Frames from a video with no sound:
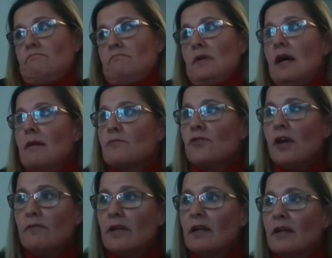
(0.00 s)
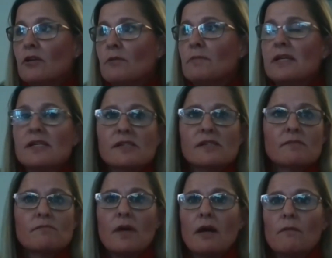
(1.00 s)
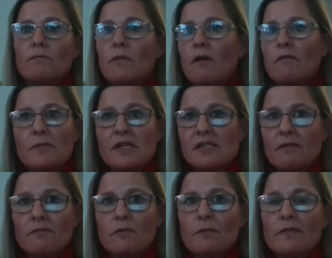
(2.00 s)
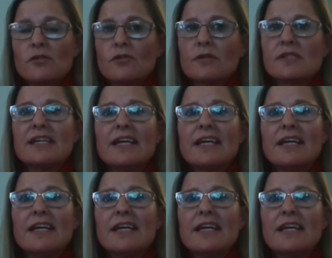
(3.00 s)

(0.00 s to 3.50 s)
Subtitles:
I'm traveling, can you please offer me some form of insurance?